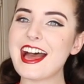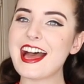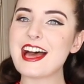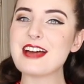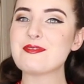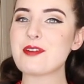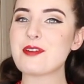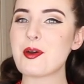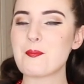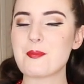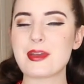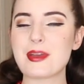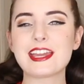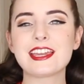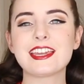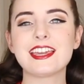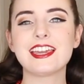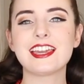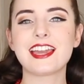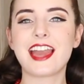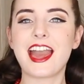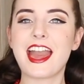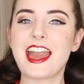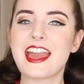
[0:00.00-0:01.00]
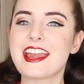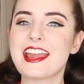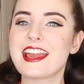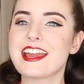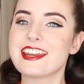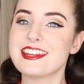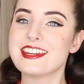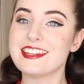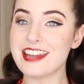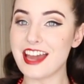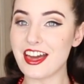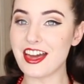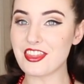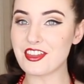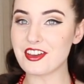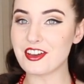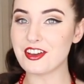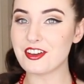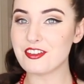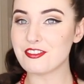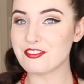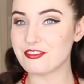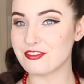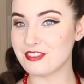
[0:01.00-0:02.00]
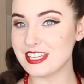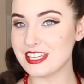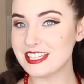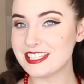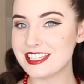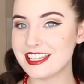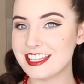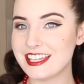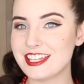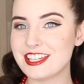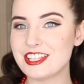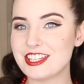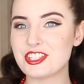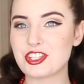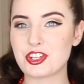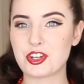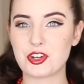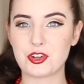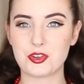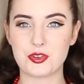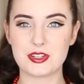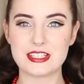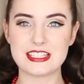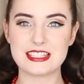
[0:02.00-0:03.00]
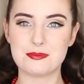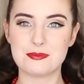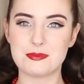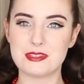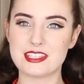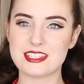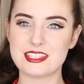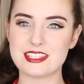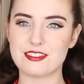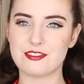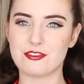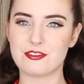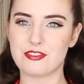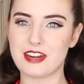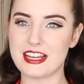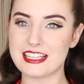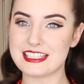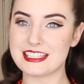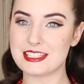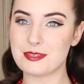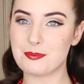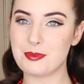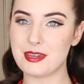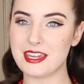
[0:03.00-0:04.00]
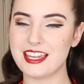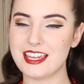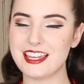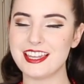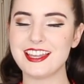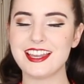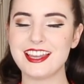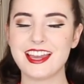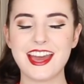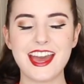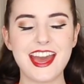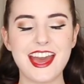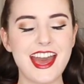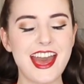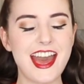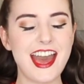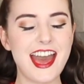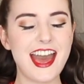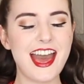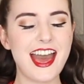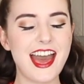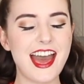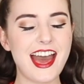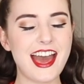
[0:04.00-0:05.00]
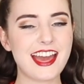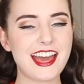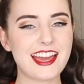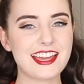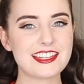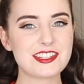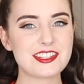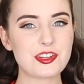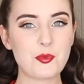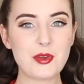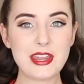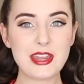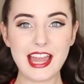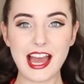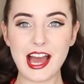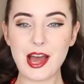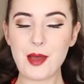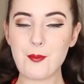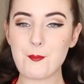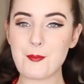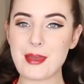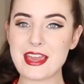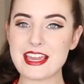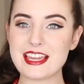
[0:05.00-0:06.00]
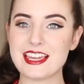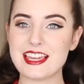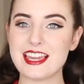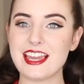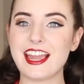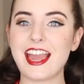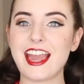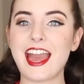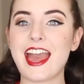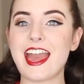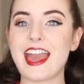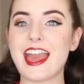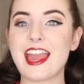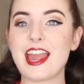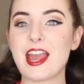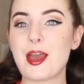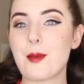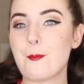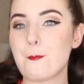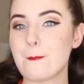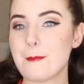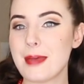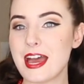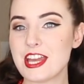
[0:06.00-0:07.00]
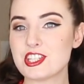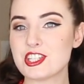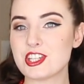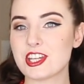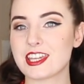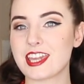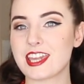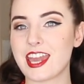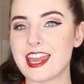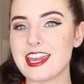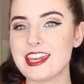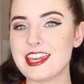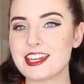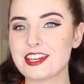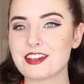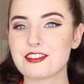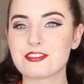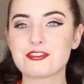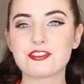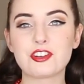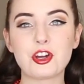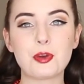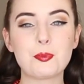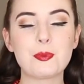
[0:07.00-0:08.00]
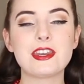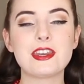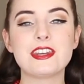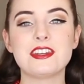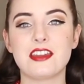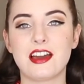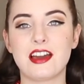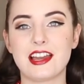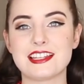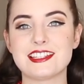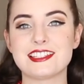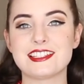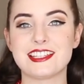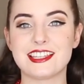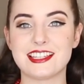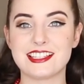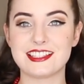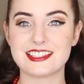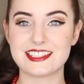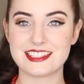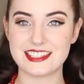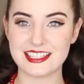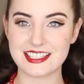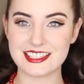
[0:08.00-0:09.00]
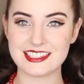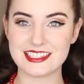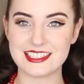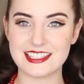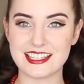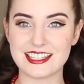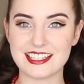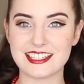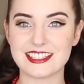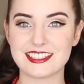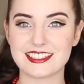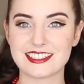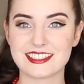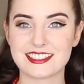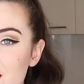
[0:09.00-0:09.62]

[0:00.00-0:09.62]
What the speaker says: am making another vintage Christmas recipe. And we are making a magic cake from 1960.